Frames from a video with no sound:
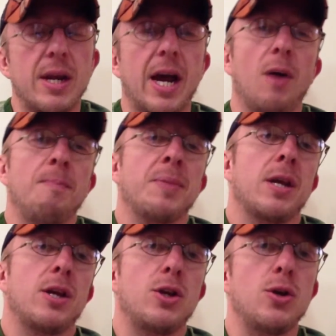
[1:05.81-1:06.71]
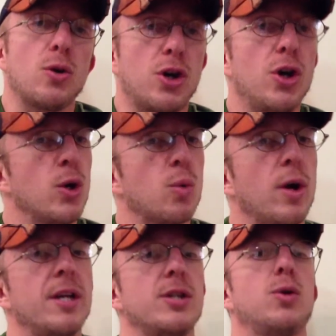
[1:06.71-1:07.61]
Now, you could
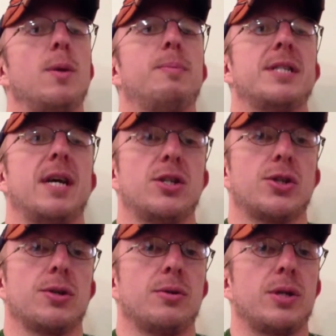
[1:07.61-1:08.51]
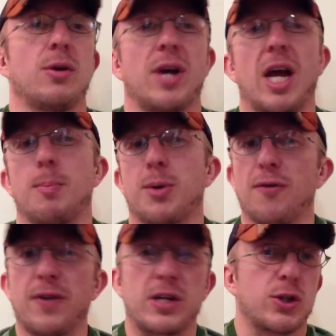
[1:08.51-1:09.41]
run into a potential, kind of
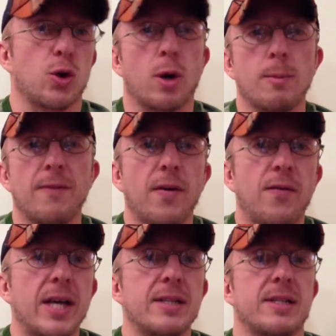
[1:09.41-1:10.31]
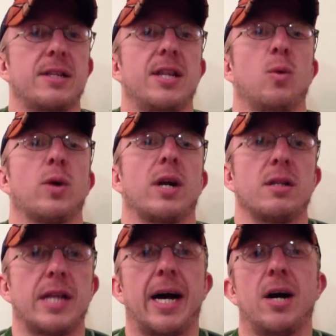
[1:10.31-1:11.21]
perfect storm of events that would
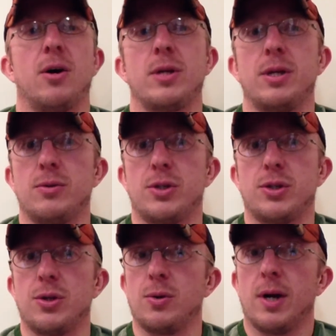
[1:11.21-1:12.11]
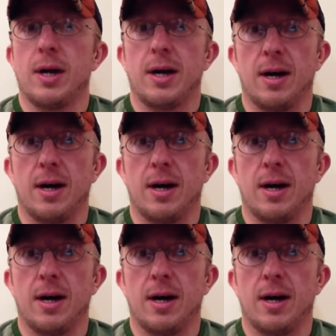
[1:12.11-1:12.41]
allow you to